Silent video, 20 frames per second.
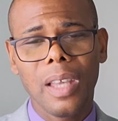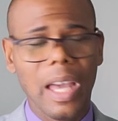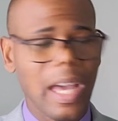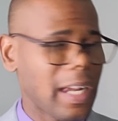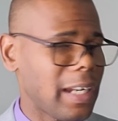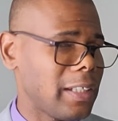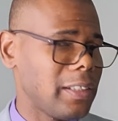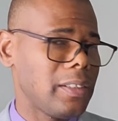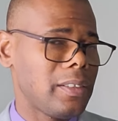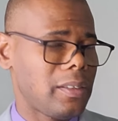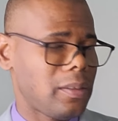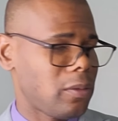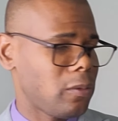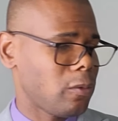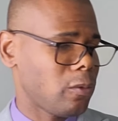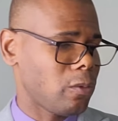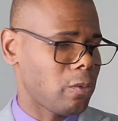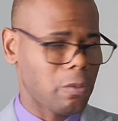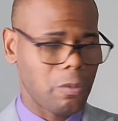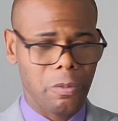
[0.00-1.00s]
And
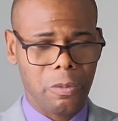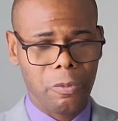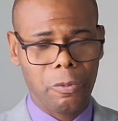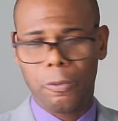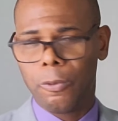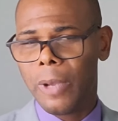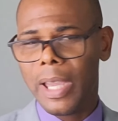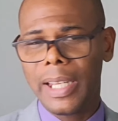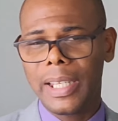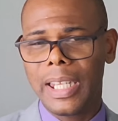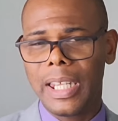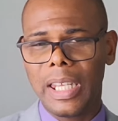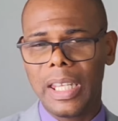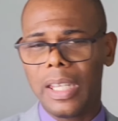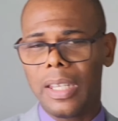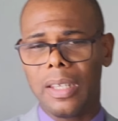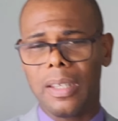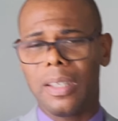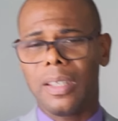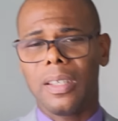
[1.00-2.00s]
when
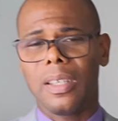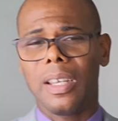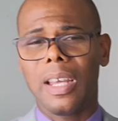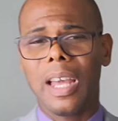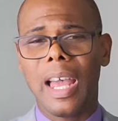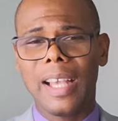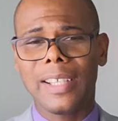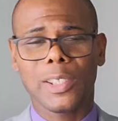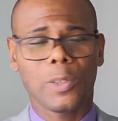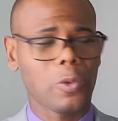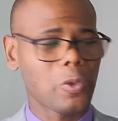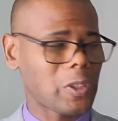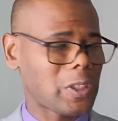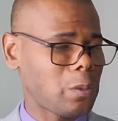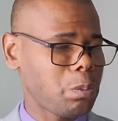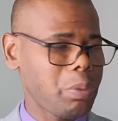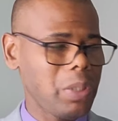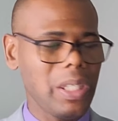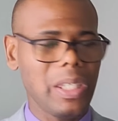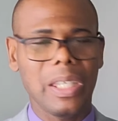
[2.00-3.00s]
the ass was
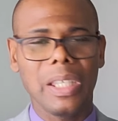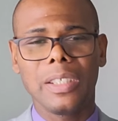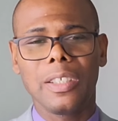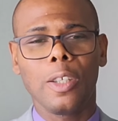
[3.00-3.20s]
speaking,